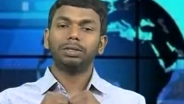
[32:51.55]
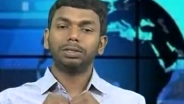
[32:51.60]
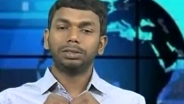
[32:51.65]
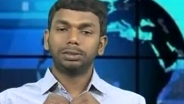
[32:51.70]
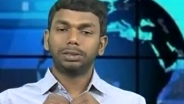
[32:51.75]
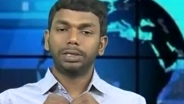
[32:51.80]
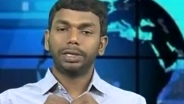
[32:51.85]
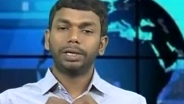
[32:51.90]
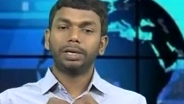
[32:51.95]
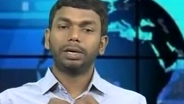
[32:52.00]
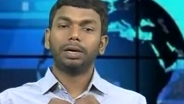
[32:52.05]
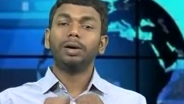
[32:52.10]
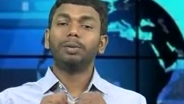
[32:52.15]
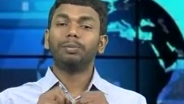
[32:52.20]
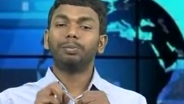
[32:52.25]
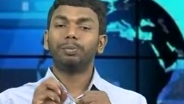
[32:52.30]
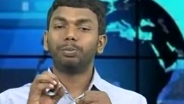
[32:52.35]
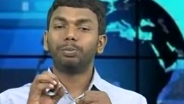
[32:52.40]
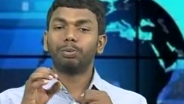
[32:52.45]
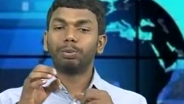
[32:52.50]
this data,
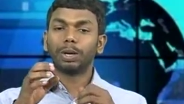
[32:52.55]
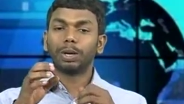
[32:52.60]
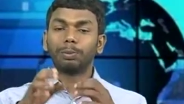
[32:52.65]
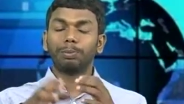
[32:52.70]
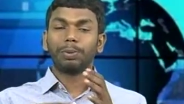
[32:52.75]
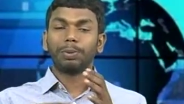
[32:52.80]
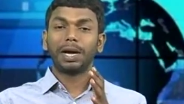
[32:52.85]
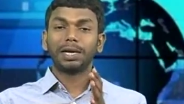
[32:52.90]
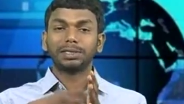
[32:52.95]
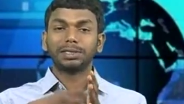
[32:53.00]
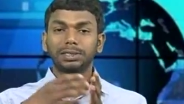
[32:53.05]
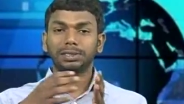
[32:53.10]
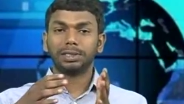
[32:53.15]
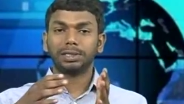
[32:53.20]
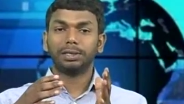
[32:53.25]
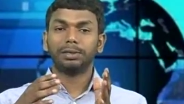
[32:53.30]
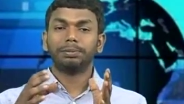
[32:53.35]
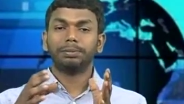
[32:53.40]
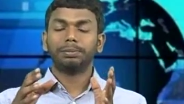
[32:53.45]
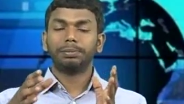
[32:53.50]
parses it.